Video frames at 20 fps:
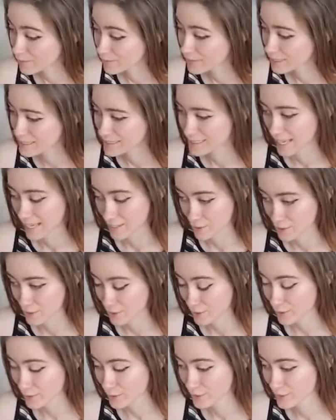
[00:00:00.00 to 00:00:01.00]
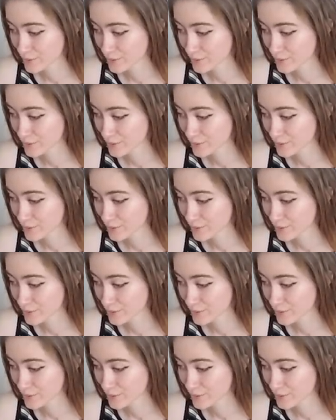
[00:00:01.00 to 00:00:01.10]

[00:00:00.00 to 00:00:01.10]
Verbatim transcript: Is that true?